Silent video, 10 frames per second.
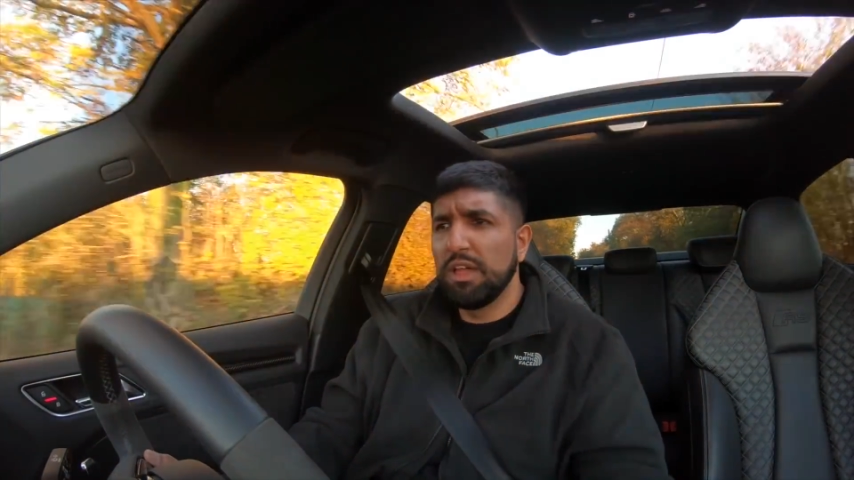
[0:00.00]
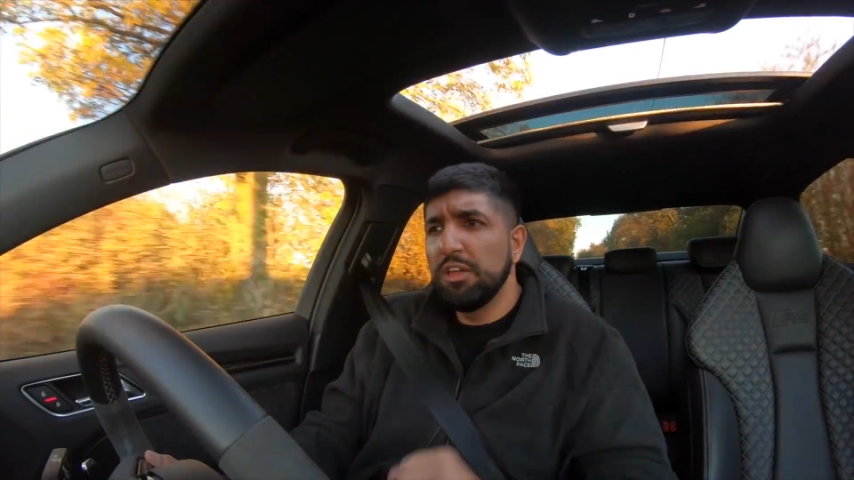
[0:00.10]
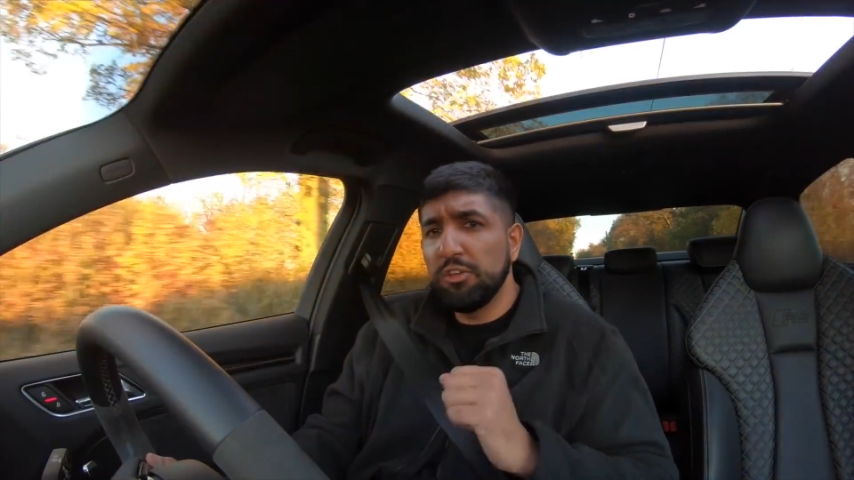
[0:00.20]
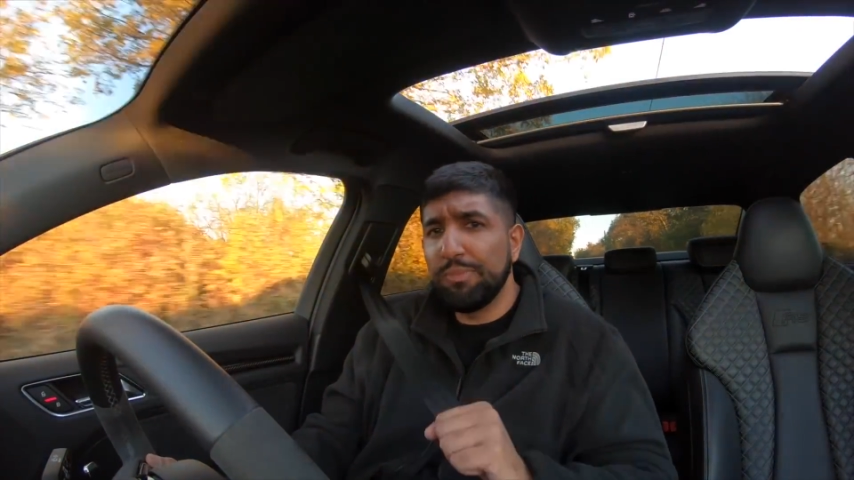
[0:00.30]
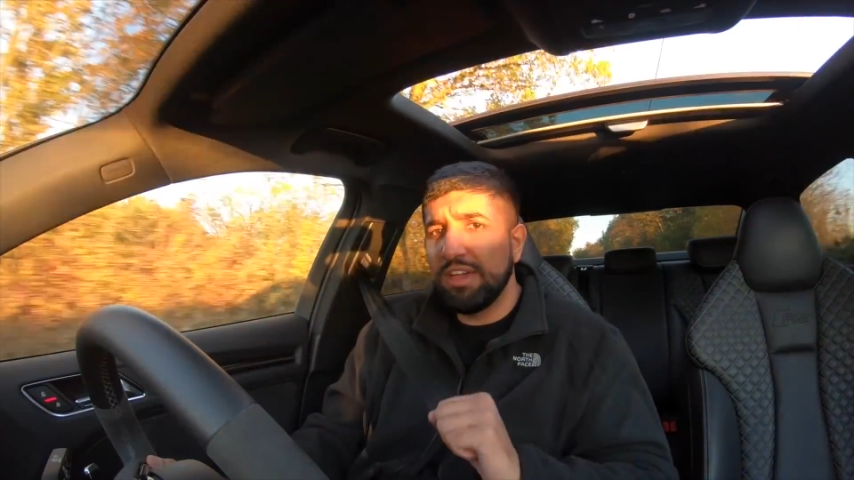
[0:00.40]

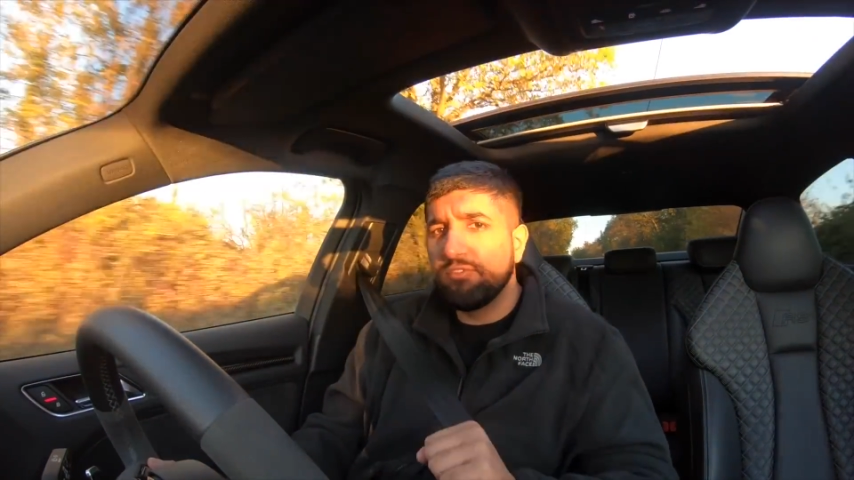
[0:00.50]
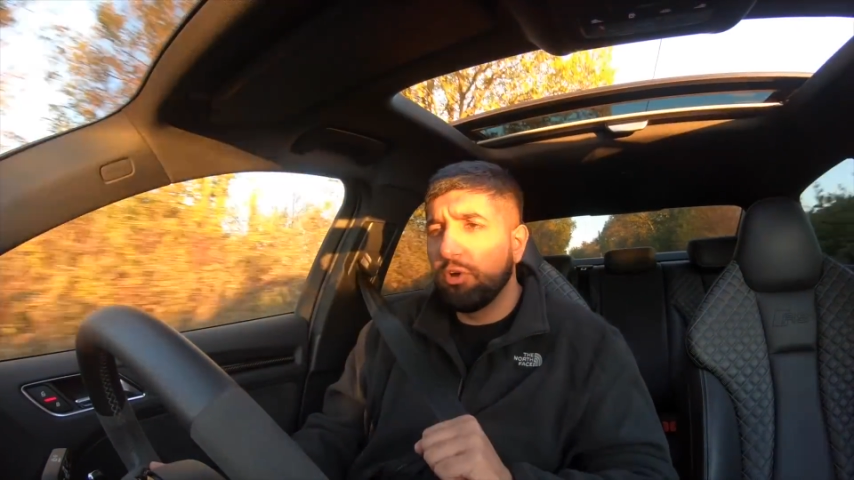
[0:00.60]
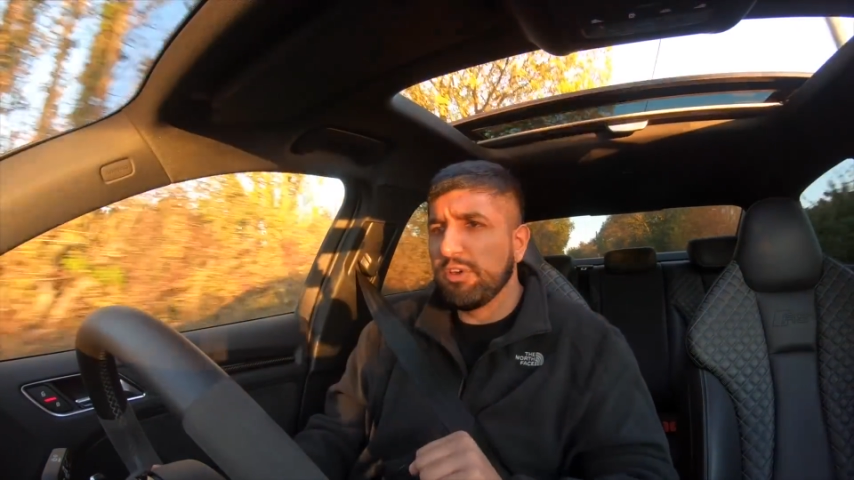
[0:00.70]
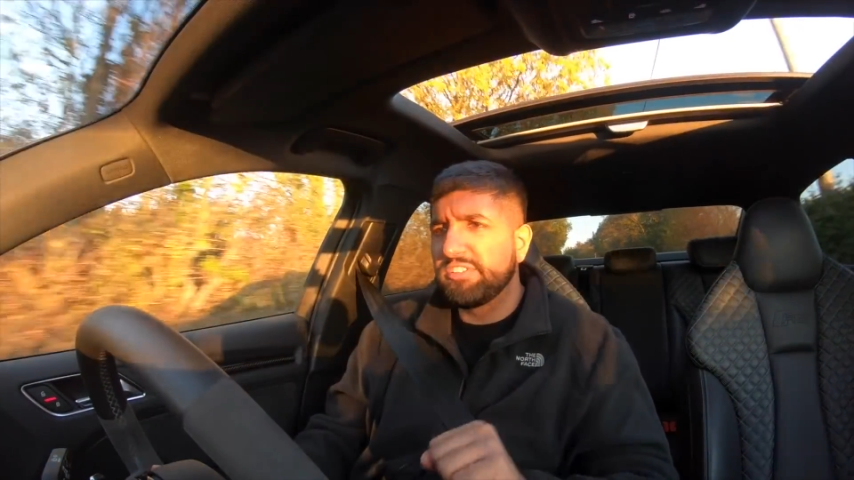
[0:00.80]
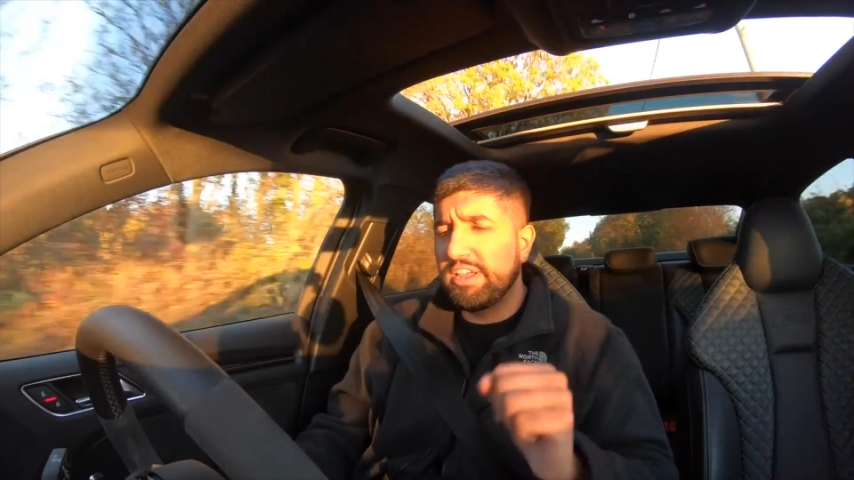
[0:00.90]
You may have
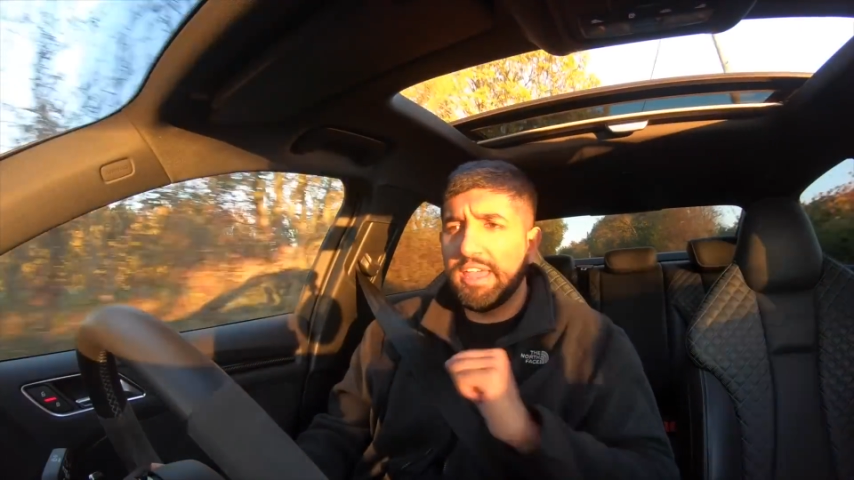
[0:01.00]
noticed like